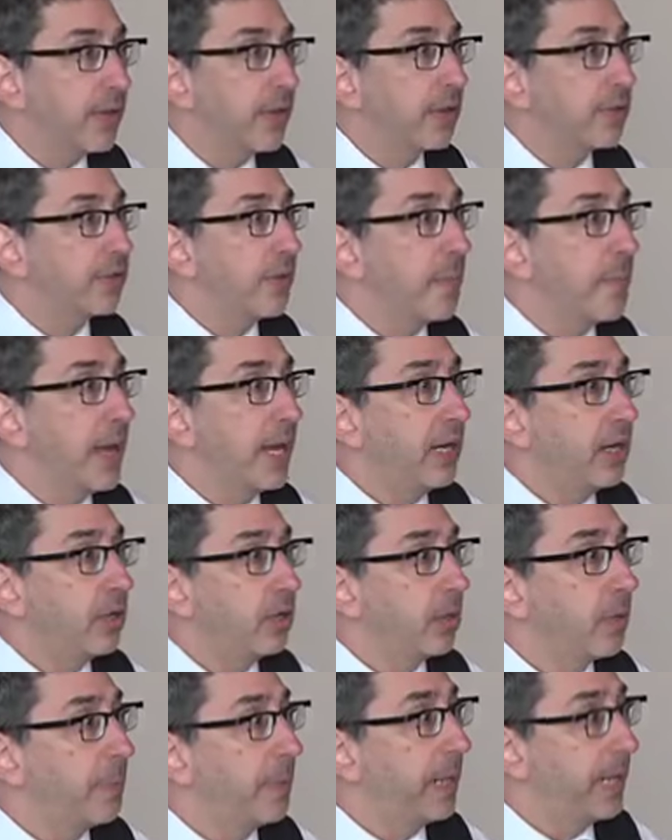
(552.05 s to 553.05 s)
There's a
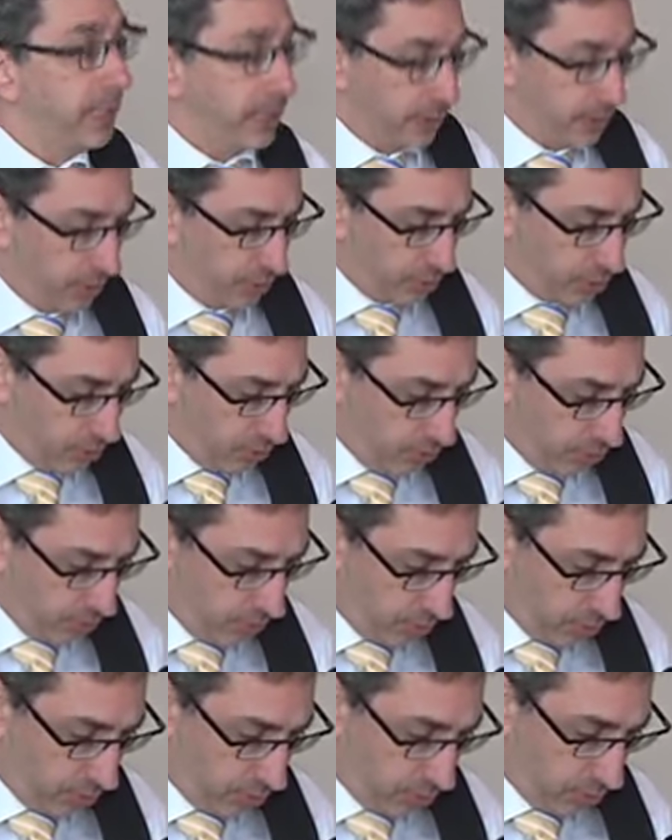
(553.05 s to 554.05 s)
medical opinion, there are
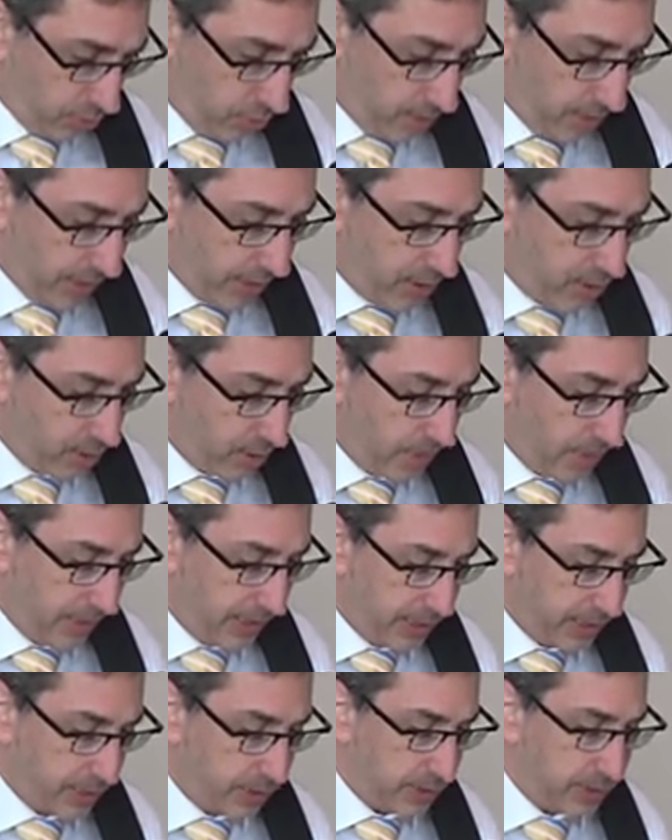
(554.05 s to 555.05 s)
two medical
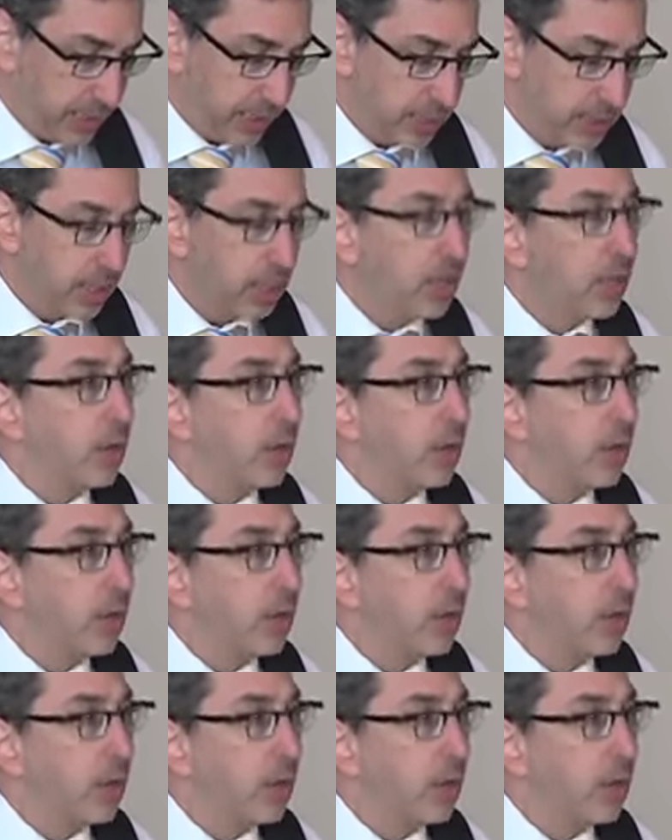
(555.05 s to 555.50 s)
opinions, that